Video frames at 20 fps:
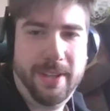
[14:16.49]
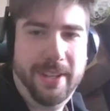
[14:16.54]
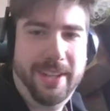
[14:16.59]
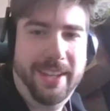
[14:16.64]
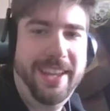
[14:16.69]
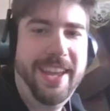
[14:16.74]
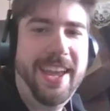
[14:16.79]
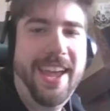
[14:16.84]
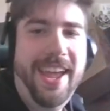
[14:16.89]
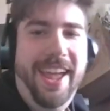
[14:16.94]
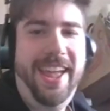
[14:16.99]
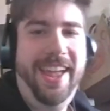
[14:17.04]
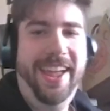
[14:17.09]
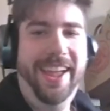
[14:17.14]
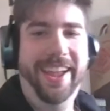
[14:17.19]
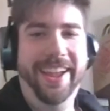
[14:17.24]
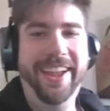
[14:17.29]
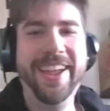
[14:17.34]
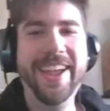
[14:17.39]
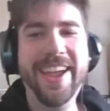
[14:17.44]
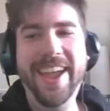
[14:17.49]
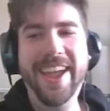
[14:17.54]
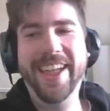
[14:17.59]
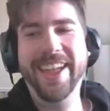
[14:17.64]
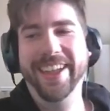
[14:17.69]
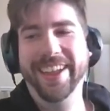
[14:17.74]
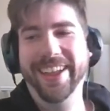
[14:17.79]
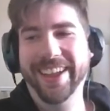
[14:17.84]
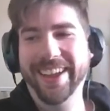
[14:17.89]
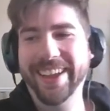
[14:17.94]

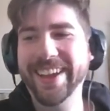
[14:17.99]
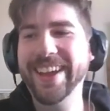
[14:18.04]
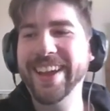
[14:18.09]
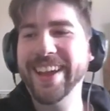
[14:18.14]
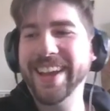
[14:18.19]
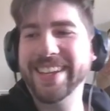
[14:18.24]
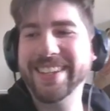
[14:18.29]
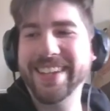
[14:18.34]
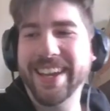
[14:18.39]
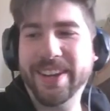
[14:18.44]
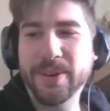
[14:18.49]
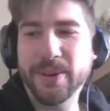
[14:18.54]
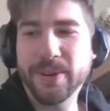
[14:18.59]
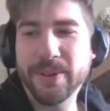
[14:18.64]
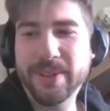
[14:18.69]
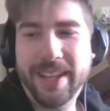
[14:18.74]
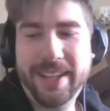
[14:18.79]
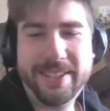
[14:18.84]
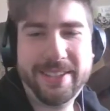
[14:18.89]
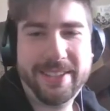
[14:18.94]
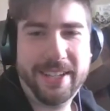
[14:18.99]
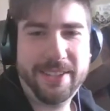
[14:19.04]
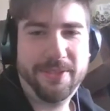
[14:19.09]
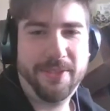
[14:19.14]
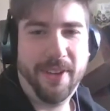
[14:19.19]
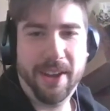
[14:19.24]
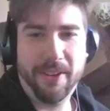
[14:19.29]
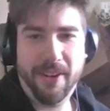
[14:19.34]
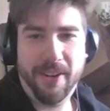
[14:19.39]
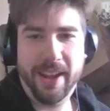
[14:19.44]
Is that cool? Yeah, that's
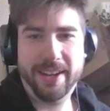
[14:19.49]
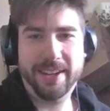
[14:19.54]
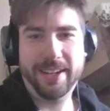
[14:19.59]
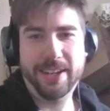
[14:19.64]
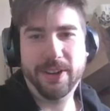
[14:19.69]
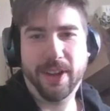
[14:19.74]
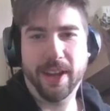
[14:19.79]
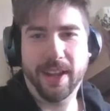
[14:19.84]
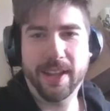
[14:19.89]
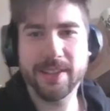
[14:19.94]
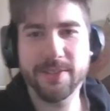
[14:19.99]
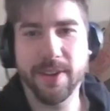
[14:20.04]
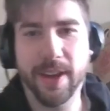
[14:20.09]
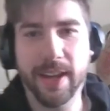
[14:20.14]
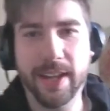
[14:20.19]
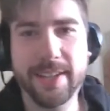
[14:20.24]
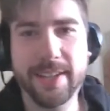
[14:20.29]
fine, right? Okay, that's fine.